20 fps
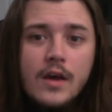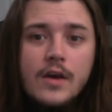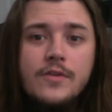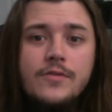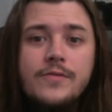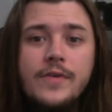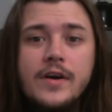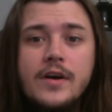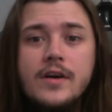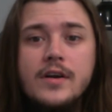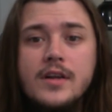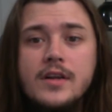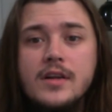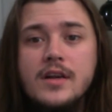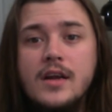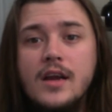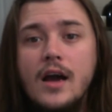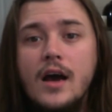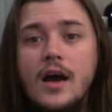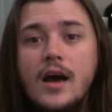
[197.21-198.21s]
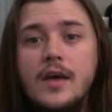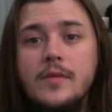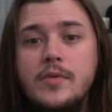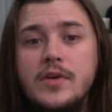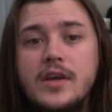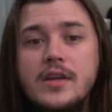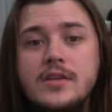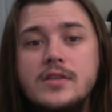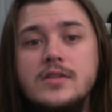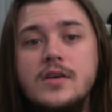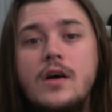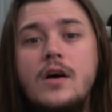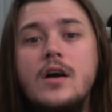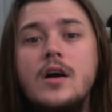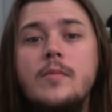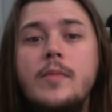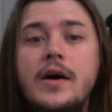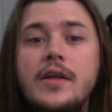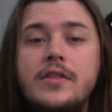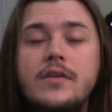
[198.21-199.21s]
Ferredin and Guy begin to
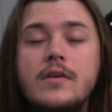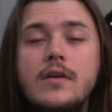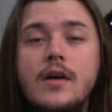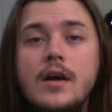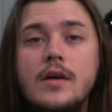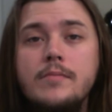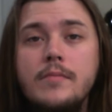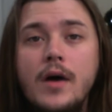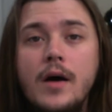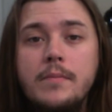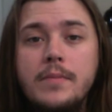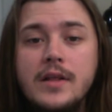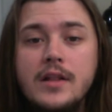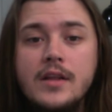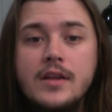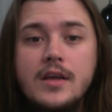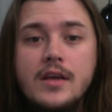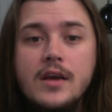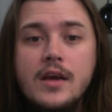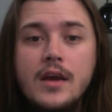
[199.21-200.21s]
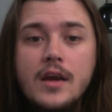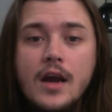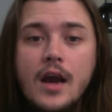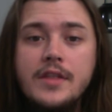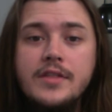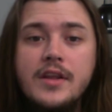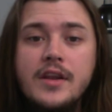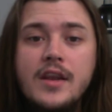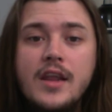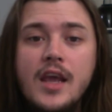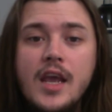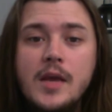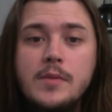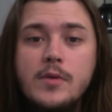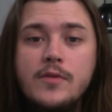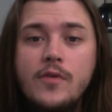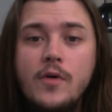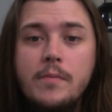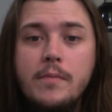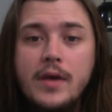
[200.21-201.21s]
talk about their ability, and the name
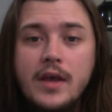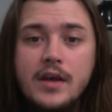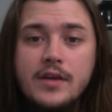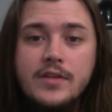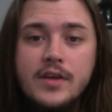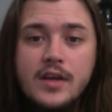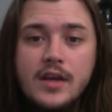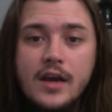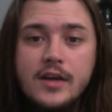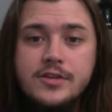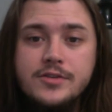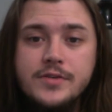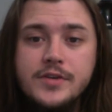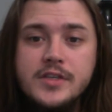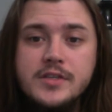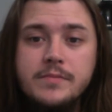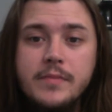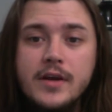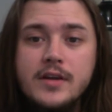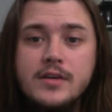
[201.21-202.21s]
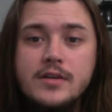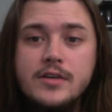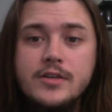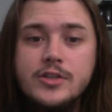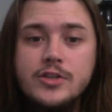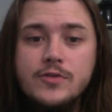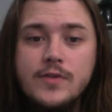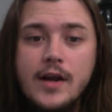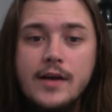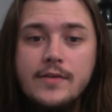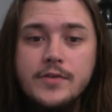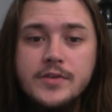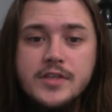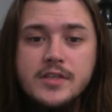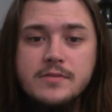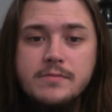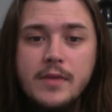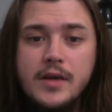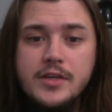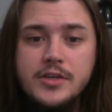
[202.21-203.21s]
of a man that Gaidris met on his travels
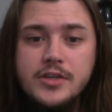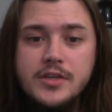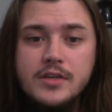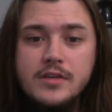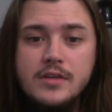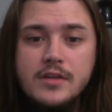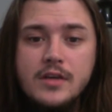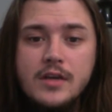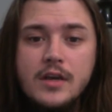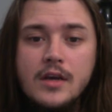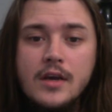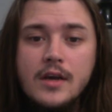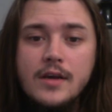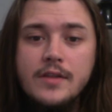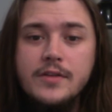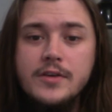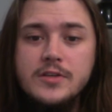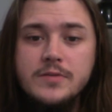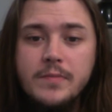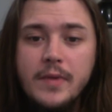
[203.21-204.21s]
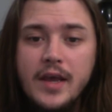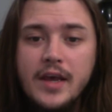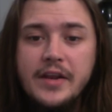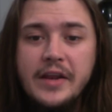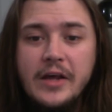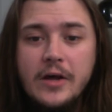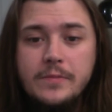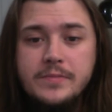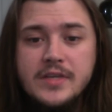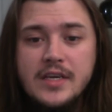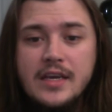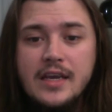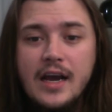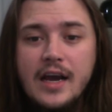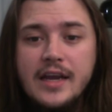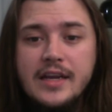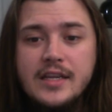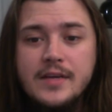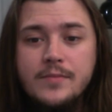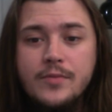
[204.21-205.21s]
is mentioned. This man helped
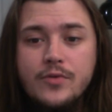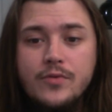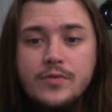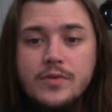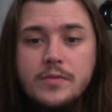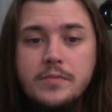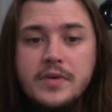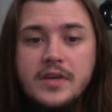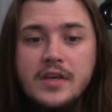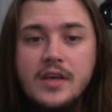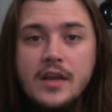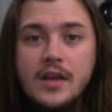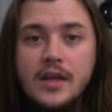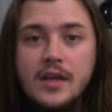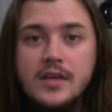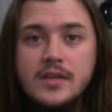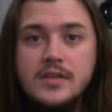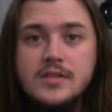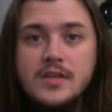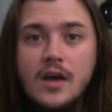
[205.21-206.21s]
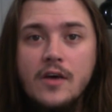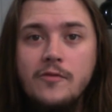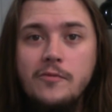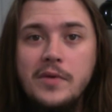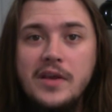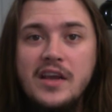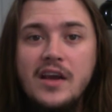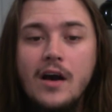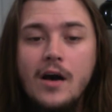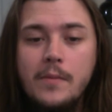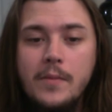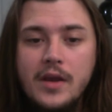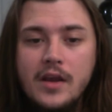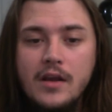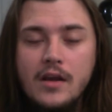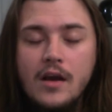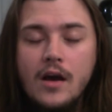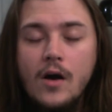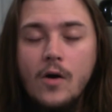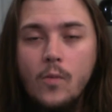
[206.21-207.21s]
guide him through the beginnings of
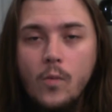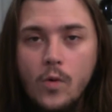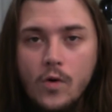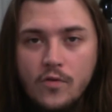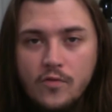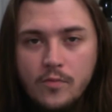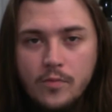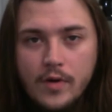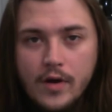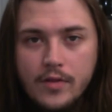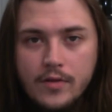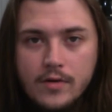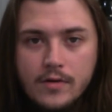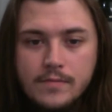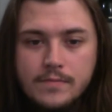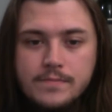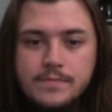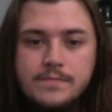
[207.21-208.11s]
becoming a wolf brother.